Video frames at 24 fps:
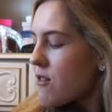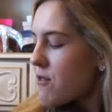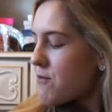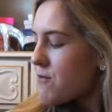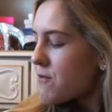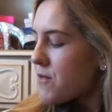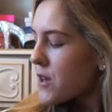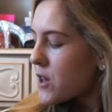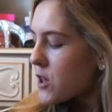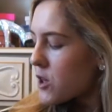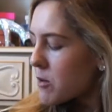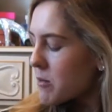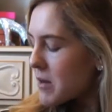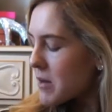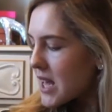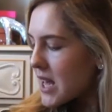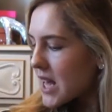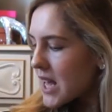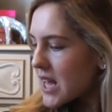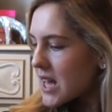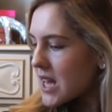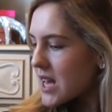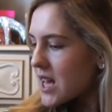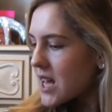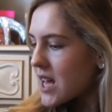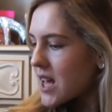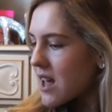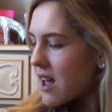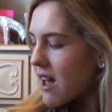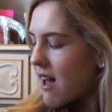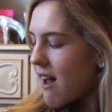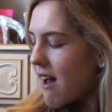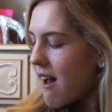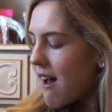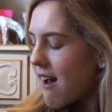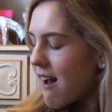filming
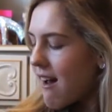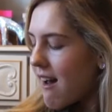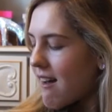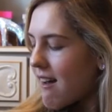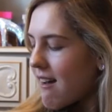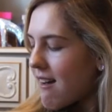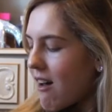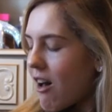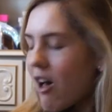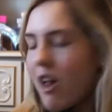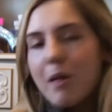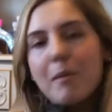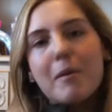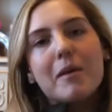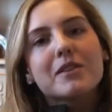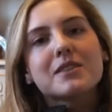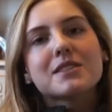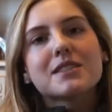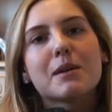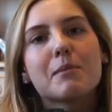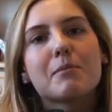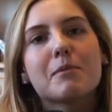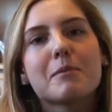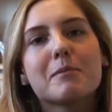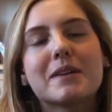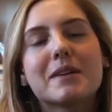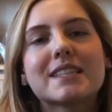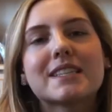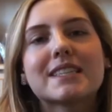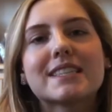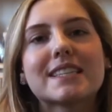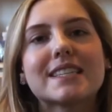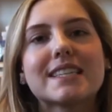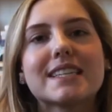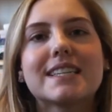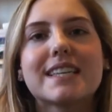all about
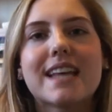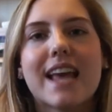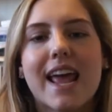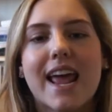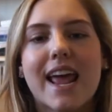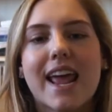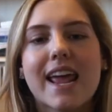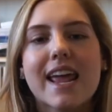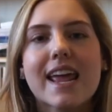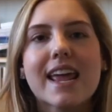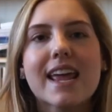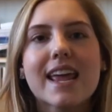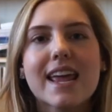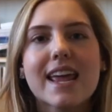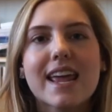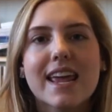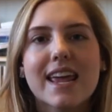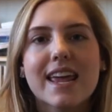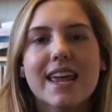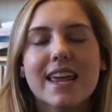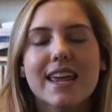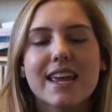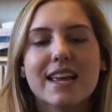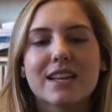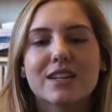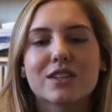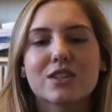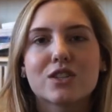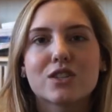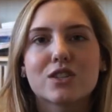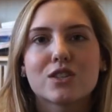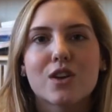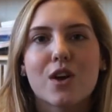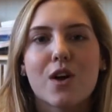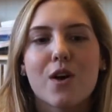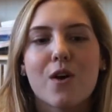supplements today, and
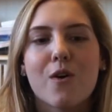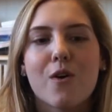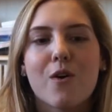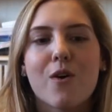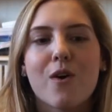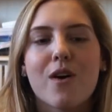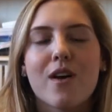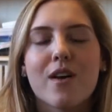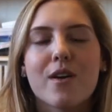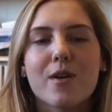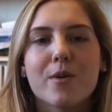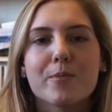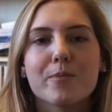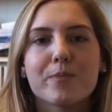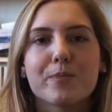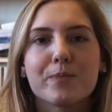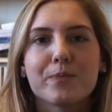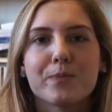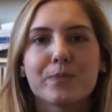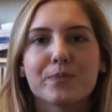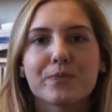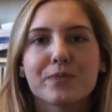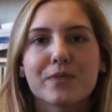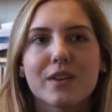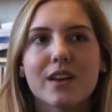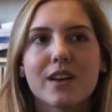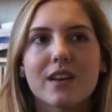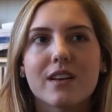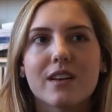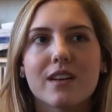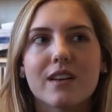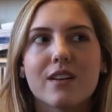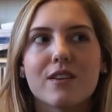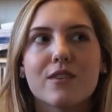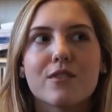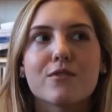so
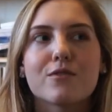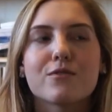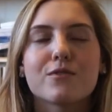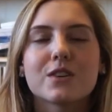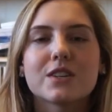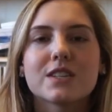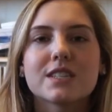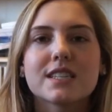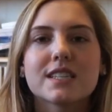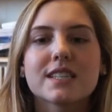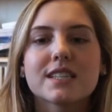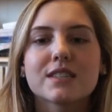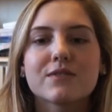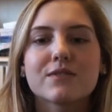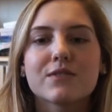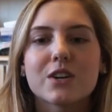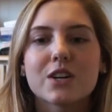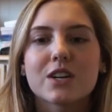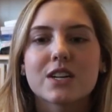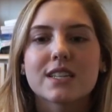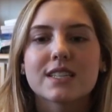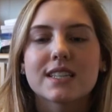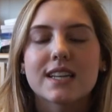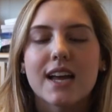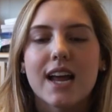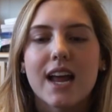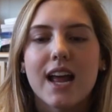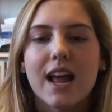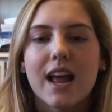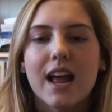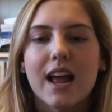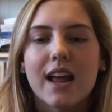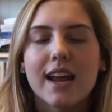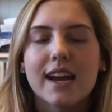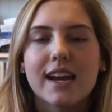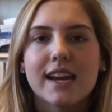first things first,
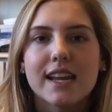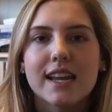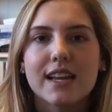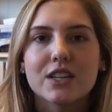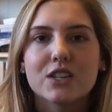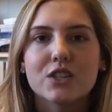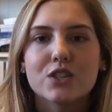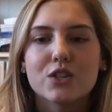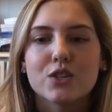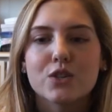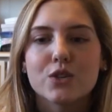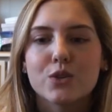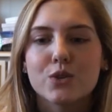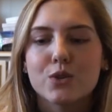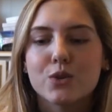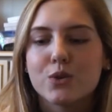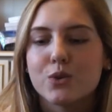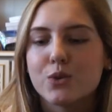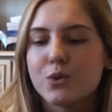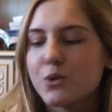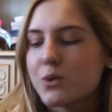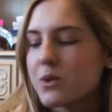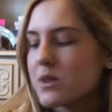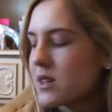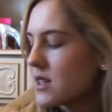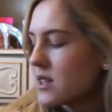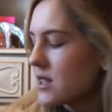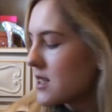I need to